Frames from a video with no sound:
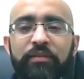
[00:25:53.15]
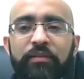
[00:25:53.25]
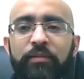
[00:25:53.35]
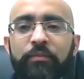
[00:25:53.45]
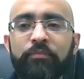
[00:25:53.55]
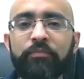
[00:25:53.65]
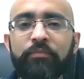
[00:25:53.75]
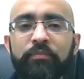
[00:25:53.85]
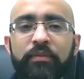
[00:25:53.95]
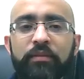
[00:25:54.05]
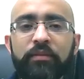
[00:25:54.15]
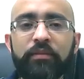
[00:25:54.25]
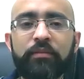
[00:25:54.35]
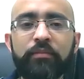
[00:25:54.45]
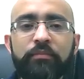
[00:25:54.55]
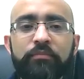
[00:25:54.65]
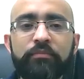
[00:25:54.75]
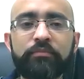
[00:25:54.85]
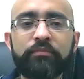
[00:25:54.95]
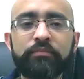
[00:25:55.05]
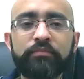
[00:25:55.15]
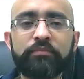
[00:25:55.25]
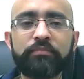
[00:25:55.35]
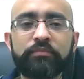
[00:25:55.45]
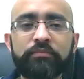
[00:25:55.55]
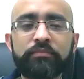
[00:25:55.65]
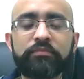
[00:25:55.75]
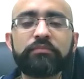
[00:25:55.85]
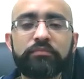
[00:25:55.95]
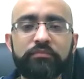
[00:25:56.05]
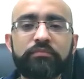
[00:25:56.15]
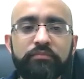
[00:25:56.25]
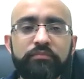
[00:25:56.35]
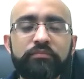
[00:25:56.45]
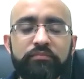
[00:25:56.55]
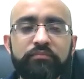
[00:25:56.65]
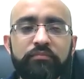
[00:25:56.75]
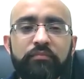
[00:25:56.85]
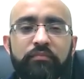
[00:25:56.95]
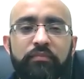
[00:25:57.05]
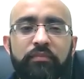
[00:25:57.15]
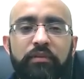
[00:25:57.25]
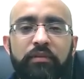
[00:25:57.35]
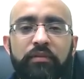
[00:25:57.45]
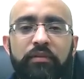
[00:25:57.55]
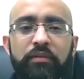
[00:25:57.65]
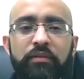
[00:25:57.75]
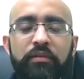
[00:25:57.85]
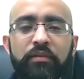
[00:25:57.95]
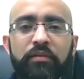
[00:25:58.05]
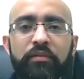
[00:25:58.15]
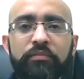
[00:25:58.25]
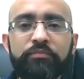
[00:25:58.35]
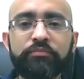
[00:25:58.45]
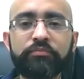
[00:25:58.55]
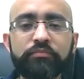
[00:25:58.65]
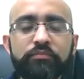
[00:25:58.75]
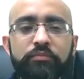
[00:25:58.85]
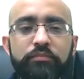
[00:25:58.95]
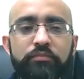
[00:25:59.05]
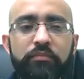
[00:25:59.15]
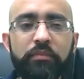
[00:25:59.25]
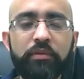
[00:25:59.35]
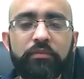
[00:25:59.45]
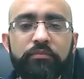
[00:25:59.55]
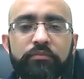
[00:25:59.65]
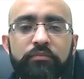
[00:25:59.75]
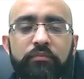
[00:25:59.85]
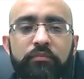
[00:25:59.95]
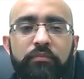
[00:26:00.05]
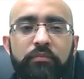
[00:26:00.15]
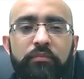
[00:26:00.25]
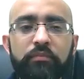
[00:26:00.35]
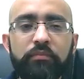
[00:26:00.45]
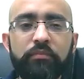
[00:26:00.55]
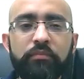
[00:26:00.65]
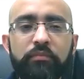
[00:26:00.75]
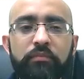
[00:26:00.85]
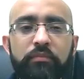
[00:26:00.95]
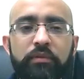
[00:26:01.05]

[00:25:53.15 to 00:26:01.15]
(silent)